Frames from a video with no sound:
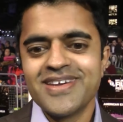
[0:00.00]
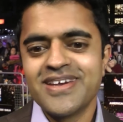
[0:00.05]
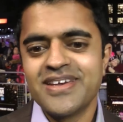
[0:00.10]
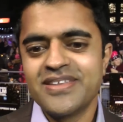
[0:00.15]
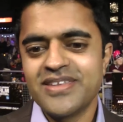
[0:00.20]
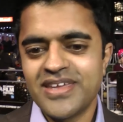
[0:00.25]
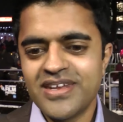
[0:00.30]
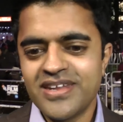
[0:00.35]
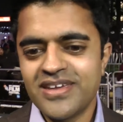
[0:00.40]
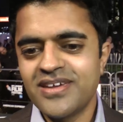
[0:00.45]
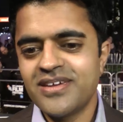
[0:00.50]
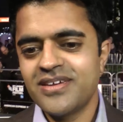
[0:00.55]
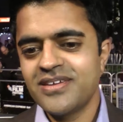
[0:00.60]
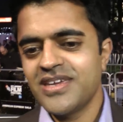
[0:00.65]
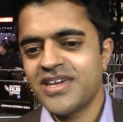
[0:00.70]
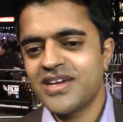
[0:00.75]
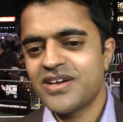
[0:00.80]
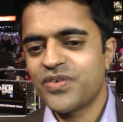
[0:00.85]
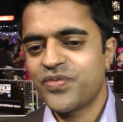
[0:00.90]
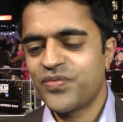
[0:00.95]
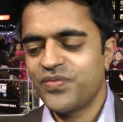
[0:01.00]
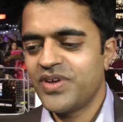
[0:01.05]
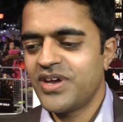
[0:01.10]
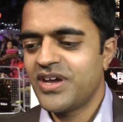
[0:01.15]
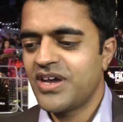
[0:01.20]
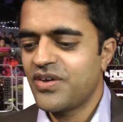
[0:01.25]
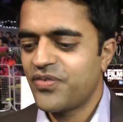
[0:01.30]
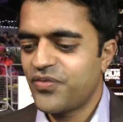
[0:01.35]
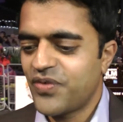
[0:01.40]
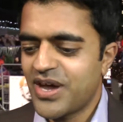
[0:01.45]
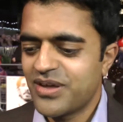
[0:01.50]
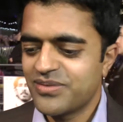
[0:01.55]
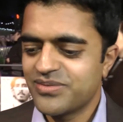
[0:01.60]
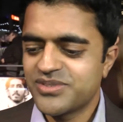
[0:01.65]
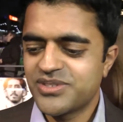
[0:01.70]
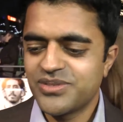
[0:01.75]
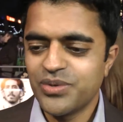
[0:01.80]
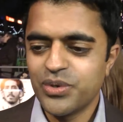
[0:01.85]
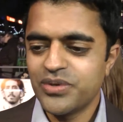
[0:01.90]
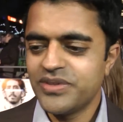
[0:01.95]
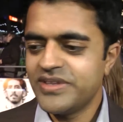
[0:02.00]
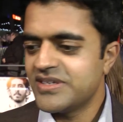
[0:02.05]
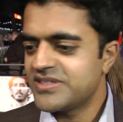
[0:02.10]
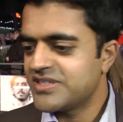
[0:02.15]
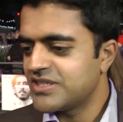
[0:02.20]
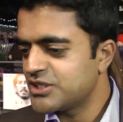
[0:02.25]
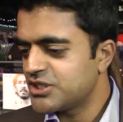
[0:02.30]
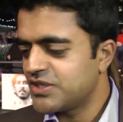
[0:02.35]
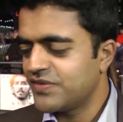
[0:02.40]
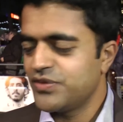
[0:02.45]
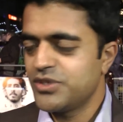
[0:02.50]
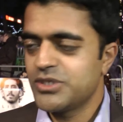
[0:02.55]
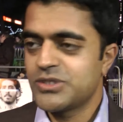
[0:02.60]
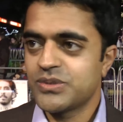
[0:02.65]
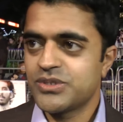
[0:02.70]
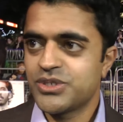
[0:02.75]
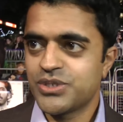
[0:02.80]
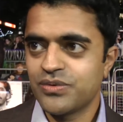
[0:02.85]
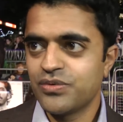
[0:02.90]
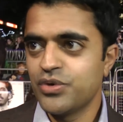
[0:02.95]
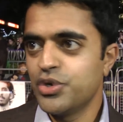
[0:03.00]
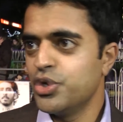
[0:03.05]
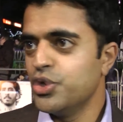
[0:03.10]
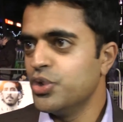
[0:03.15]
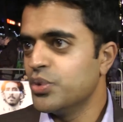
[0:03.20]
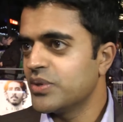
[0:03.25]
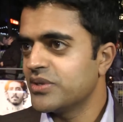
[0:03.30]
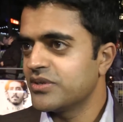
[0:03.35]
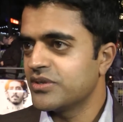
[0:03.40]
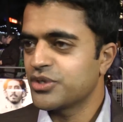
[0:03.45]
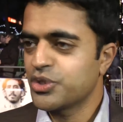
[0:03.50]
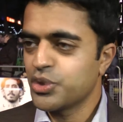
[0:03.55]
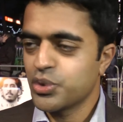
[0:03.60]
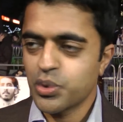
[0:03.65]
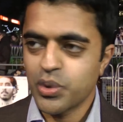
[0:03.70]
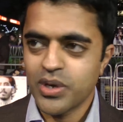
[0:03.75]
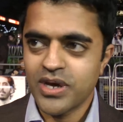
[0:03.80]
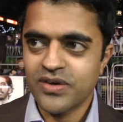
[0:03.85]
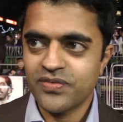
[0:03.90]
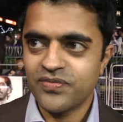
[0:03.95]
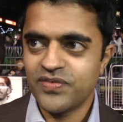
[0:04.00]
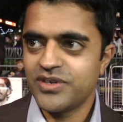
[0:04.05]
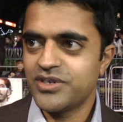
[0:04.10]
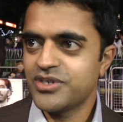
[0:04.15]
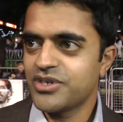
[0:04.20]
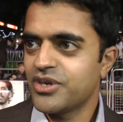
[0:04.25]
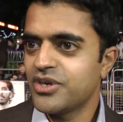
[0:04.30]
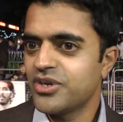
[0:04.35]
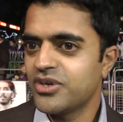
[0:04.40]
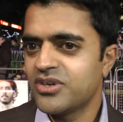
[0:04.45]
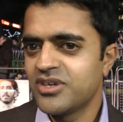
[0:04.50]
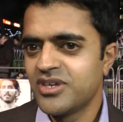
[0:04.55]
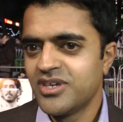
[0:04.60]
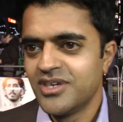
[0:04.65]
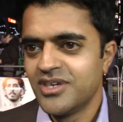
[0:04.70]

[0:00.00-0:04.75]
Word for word: And then uh, yeah, uh, found all these interviews with Saroo and the Google Earth video.